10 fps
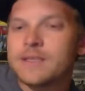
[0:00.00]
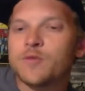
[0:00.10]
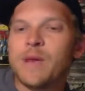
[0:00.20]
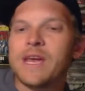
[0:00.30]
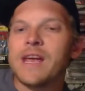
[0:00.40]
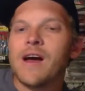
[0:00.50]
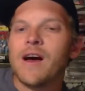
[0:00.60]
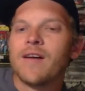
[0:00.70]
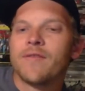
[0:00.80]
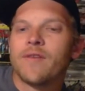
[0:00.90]
speaking
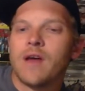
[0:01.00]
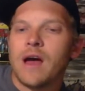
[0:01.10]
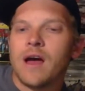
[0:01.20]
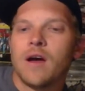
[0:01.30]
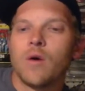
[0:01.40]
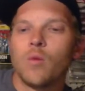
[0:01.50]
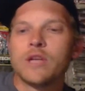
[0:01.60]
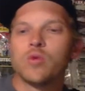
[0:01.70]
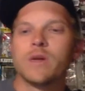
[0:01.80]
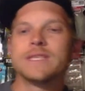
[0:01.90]
of uh,
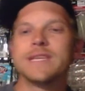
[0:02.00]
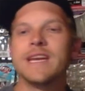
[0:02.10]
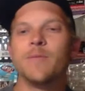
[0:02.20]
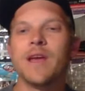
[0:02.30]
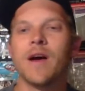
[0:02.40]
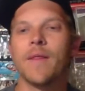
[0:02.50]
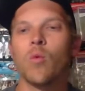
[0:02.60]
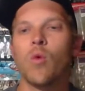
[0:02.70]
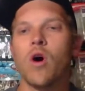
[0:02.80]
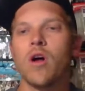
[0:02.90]
which ones need to be on the
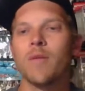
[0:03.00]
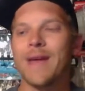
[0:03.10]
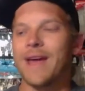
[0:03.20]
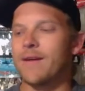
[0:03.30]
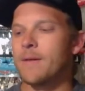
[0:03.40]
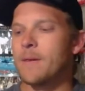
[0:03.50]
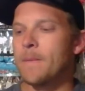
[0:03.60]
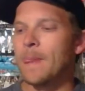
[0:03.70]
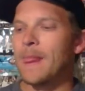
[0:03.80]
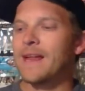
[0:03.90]
wall, man,
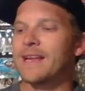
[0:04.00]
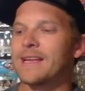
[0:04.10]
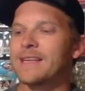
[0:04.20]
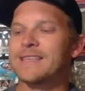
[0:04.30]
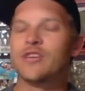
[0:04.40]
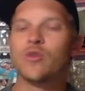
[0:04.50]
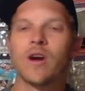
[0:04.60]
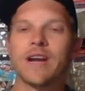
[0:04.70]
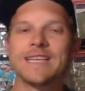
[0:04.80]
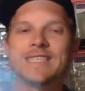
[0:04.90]
did you already